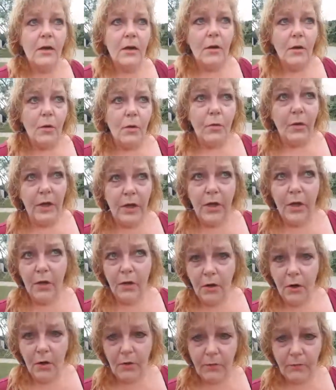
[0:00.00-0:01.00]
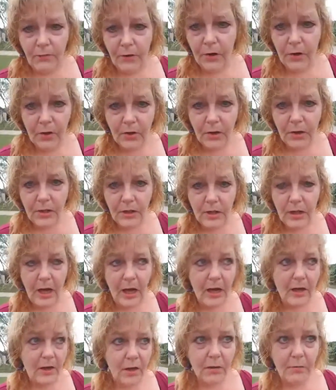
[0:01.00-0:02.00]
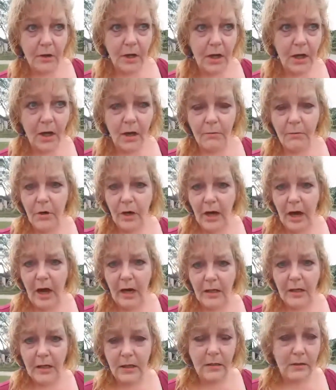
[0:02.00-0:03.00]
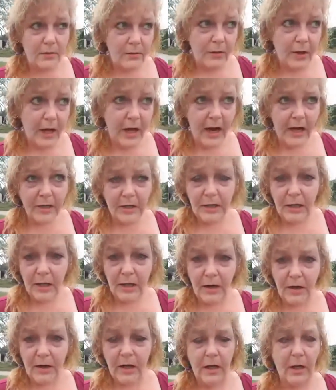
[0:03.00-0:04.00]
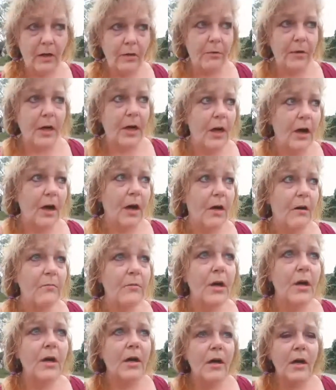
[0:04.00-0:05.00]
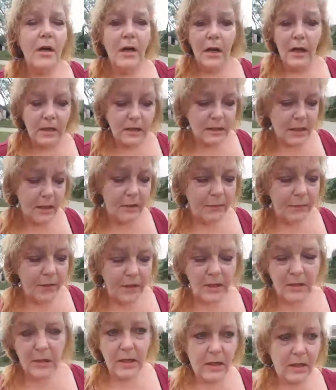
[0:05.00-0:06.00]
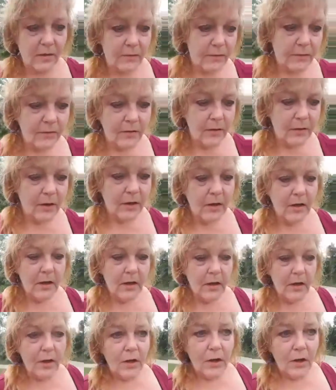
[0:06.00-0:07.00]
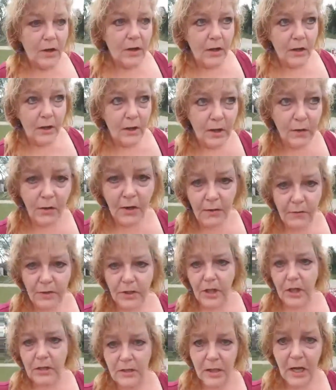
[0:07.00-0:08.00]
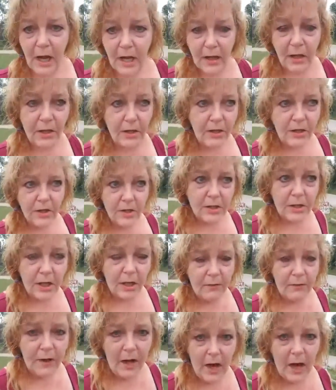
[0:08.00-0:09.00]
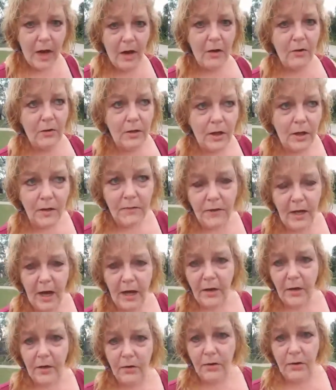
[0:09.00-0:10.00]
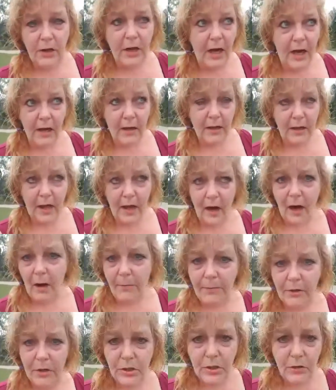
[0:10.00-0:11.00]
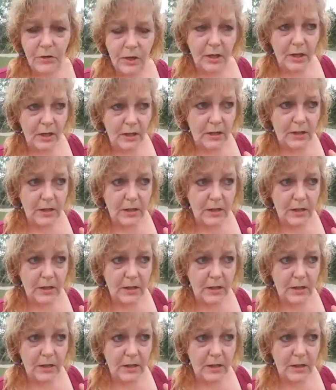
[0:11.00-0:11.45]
when you go further into that and you become reactionary, you become defensive, you have just taken yourself out of that opportunity